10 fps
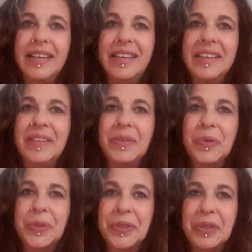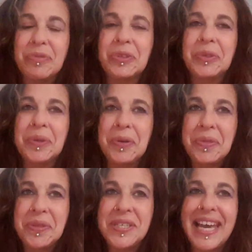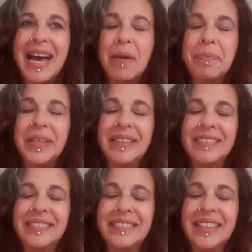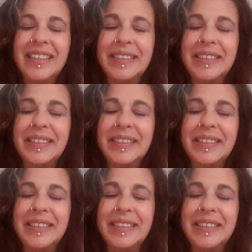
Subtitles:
in order for growth to happen,